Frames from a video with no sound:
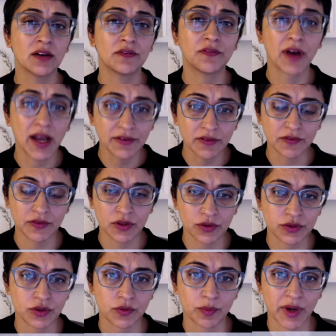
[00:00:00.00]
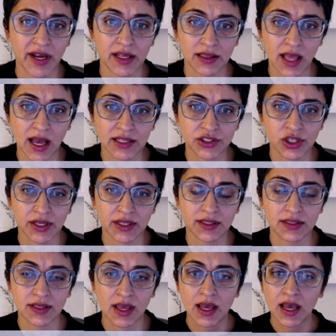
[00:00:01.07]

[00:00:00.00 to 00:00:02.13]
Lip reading: 5 of those are biologics.